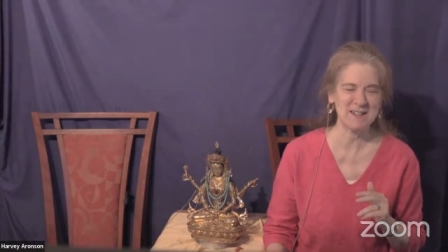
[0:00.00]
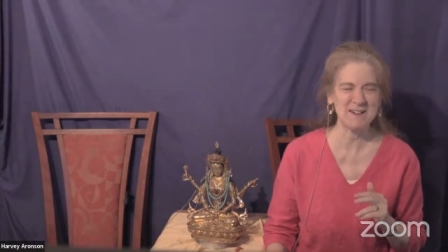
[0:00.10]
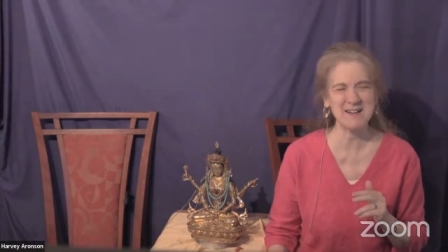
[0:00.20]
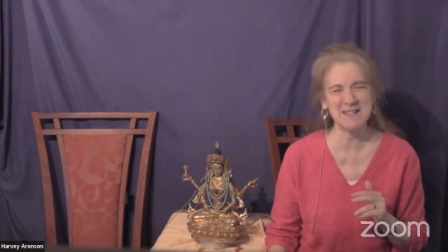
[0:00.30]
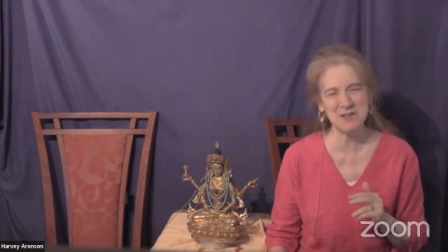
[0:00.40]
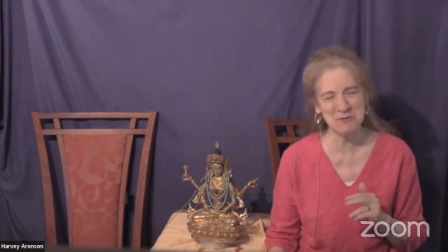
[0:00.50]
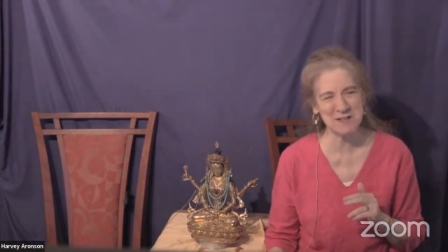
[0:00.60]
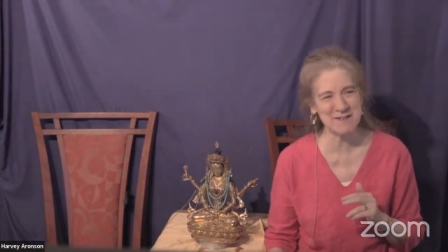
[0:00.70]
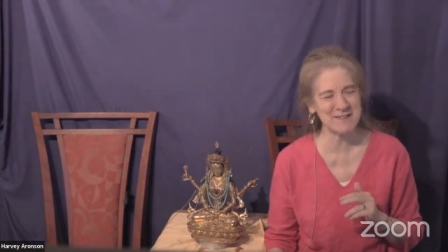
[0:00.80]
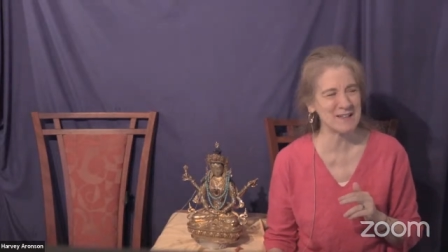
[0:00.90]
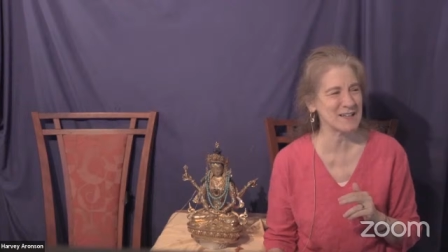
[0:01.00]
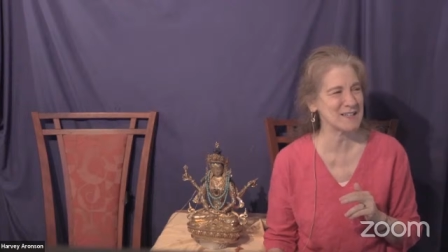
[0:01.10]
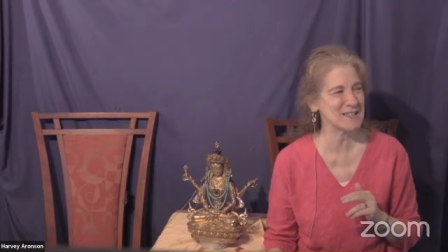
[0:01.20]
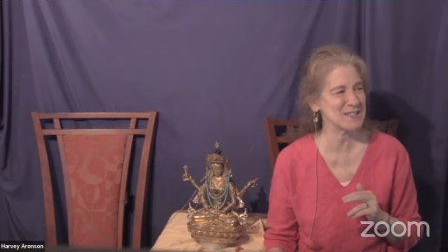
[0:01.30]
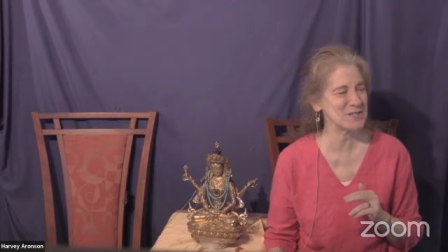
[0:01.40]
I don't really think I
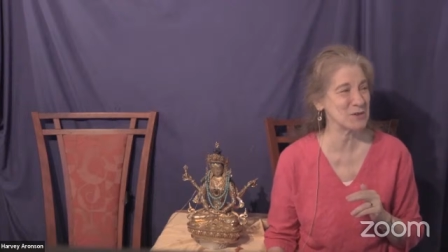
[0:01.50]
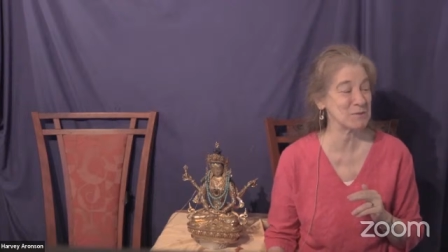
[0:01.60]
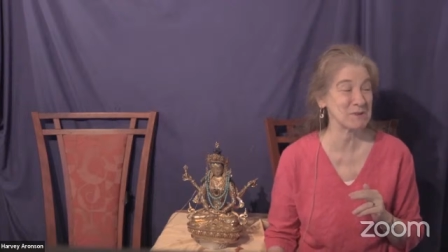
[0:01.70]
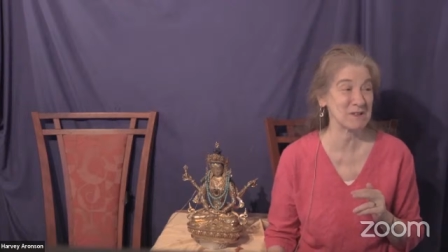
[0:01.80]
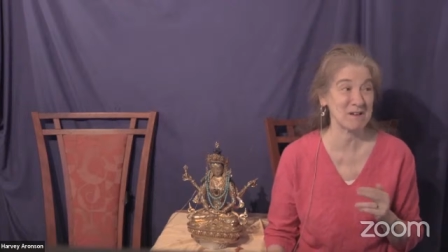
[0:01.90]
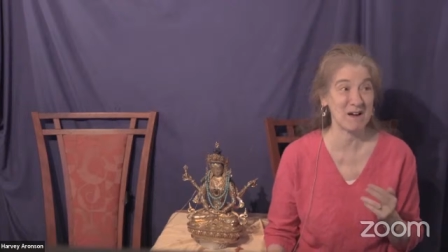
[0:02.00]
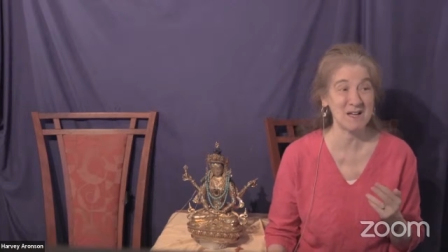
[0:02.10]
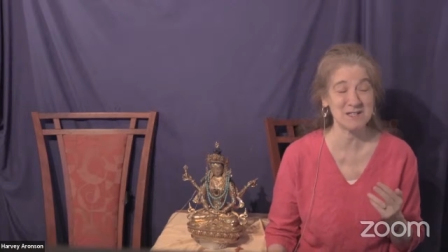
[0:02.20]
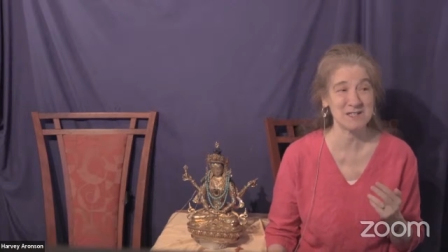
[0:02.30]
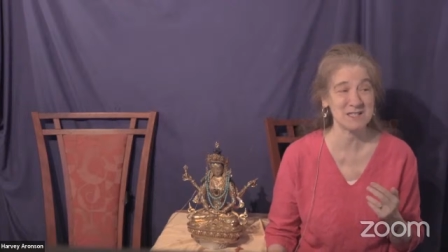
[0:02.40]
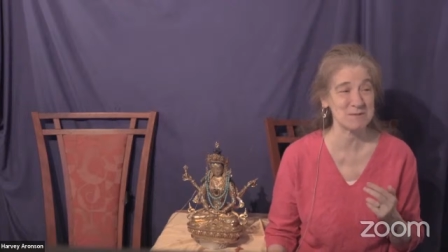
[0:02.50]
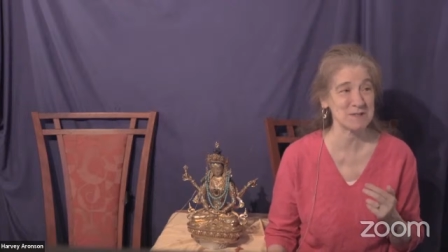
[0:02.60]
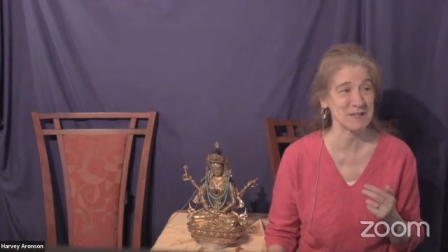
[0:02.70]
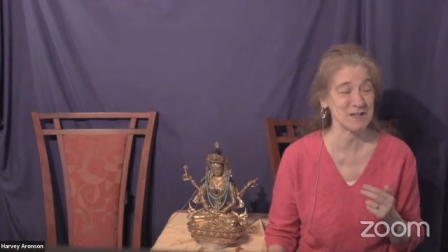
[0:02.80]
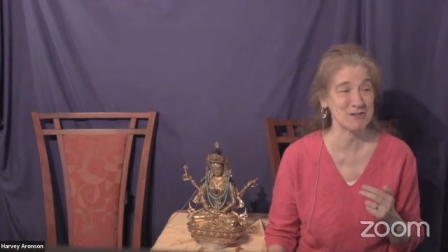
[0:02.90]
can do it, but gosh, it seems
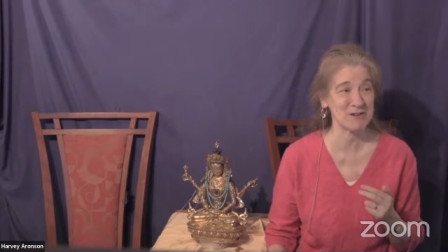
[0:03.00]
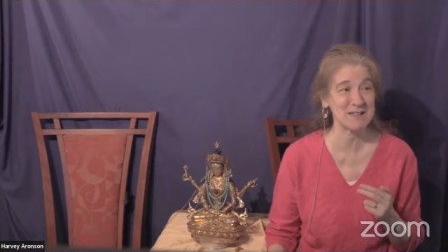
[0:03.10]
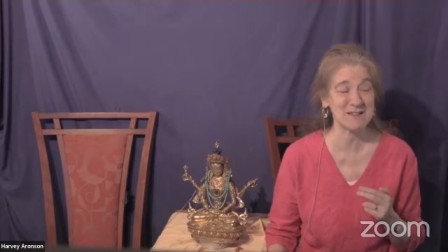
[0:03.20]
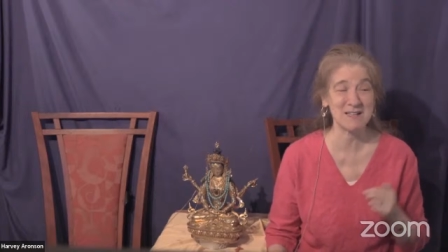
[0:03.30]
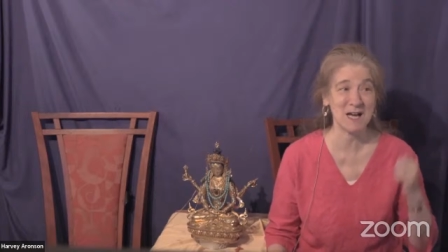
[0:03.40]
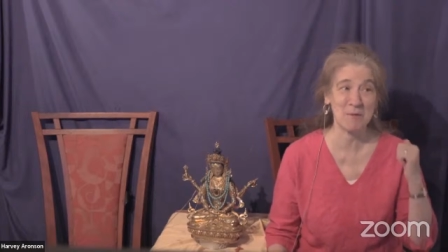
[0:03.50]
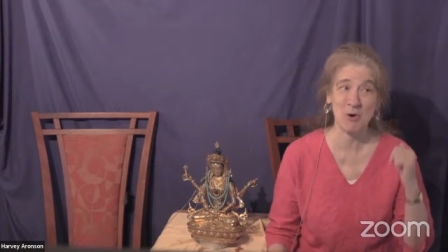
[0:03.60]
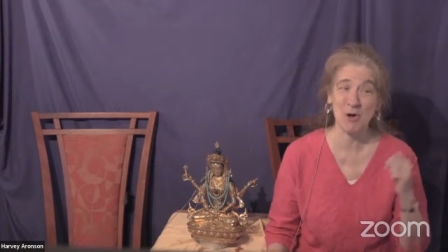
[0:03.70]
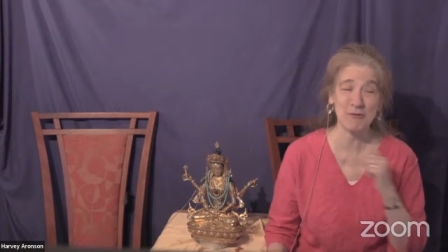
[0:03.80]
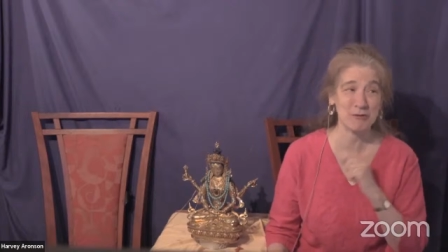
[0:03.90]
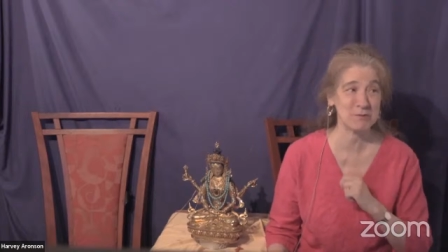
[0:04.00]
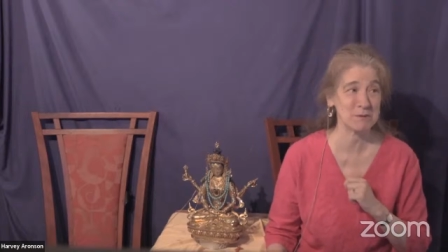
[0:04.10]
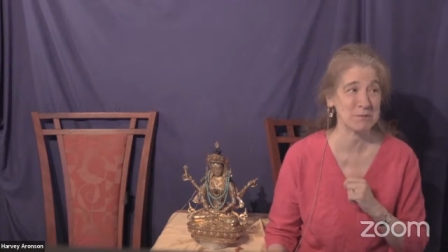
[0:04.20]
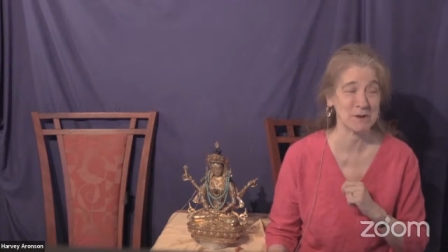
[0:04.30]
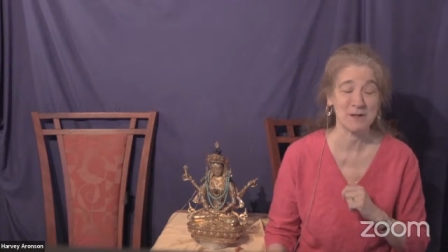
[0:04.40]
like a great thing. I'm all for
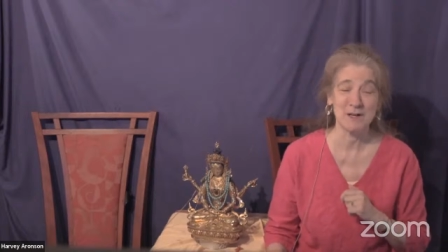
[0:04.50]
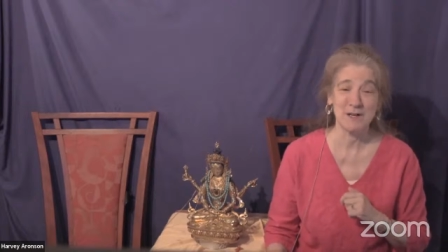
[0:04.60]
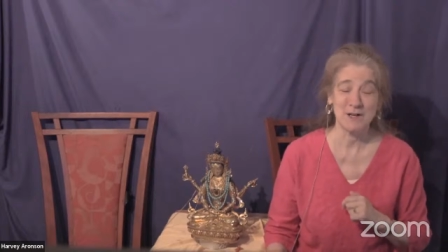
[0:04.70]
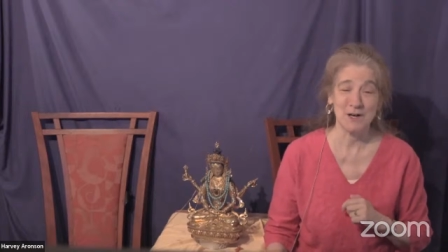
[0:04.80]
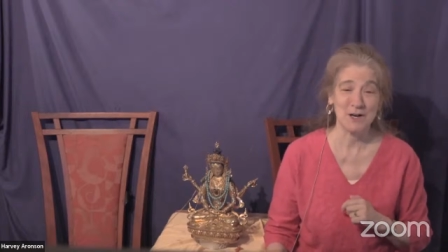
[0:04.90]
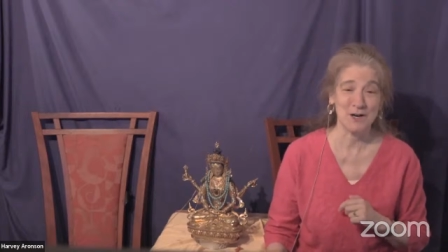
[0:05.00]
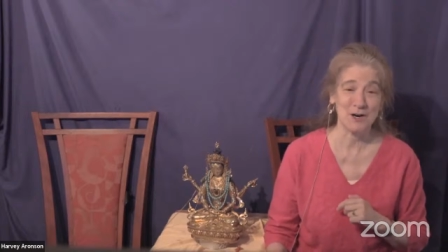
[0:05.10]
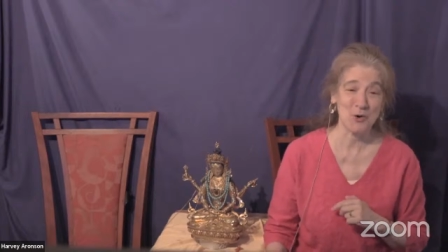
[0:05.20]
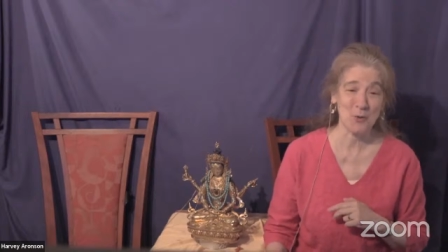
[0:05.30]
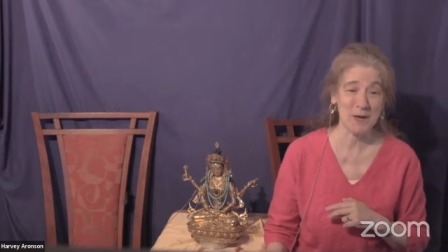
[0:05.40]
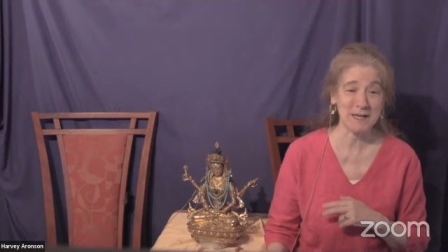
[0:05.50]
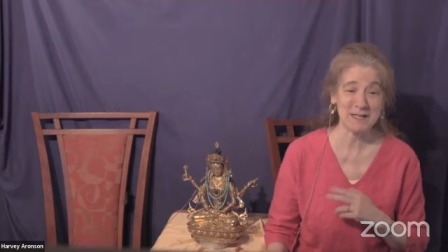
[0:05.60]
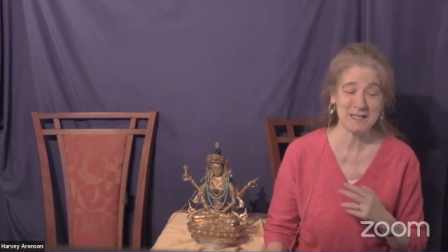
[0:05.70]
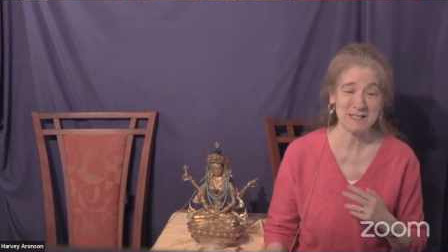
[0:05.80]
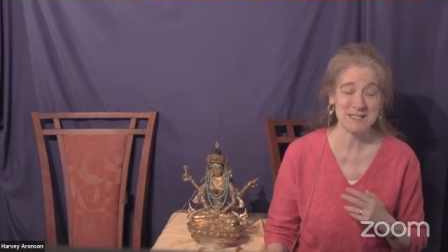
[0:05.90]
people
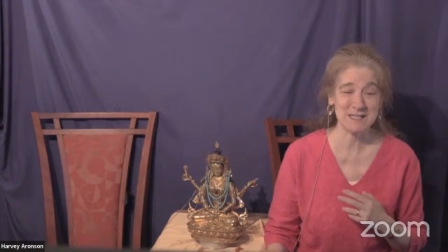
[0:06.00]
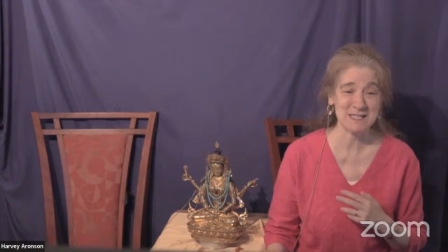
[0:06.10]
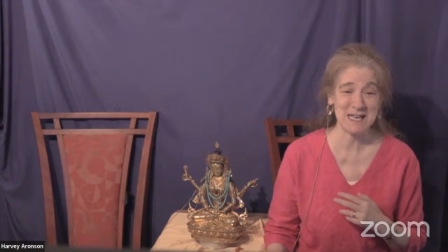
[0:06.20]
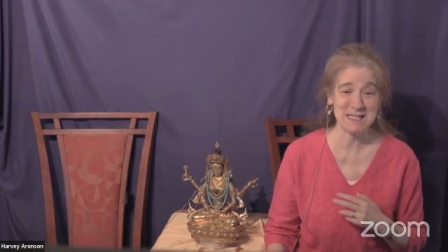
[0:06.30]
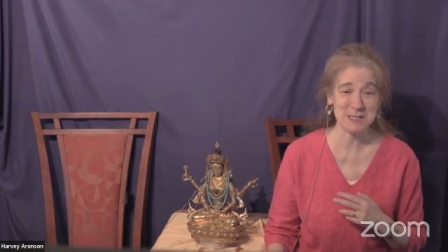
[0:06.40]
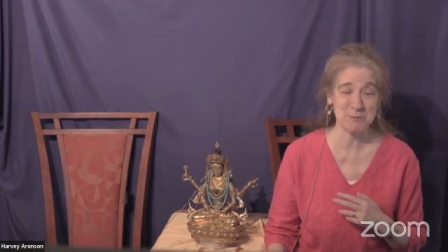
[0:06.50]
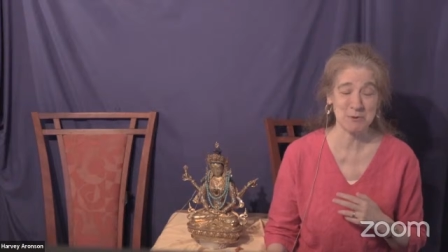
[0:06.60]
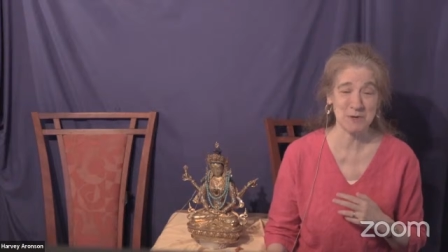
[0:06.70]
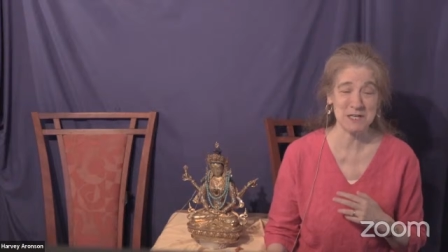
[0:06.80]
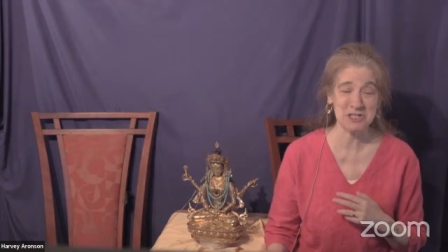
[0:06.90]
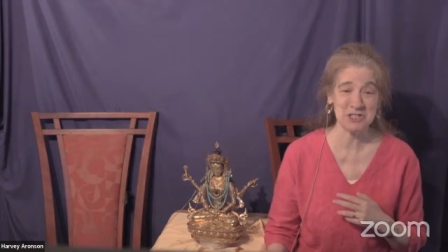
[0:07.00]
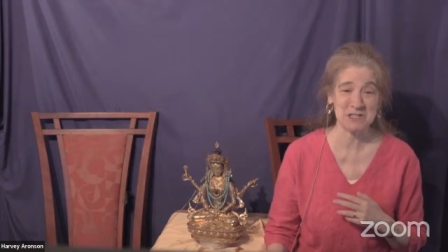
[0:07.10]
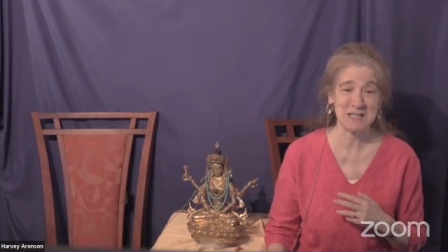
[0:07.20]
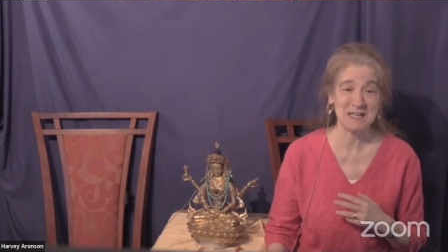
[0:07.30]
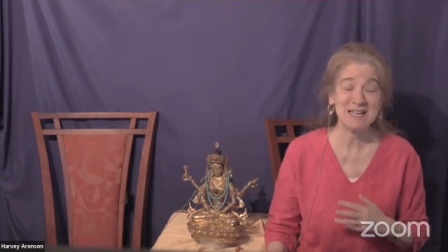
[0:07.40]
awakening to this
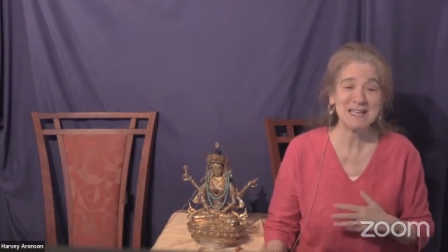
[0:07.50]
aspiration.